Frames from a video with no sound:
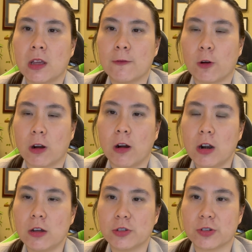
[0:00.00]
For a heart
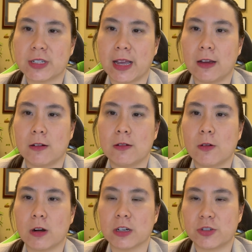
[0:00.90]
ultrasound
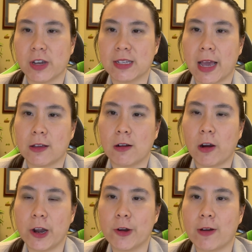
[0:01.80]
or a stress
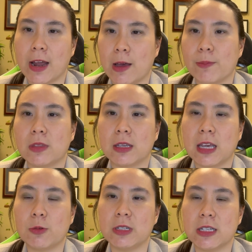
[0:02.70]
echocardiogram, the
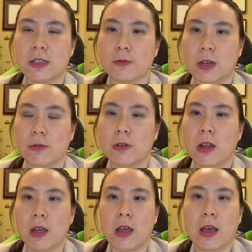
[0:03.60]
kid will need to run
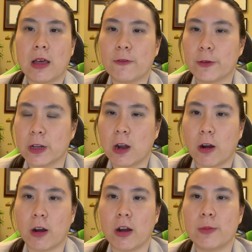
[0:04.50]
really
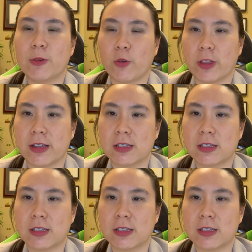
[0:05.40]
hard before they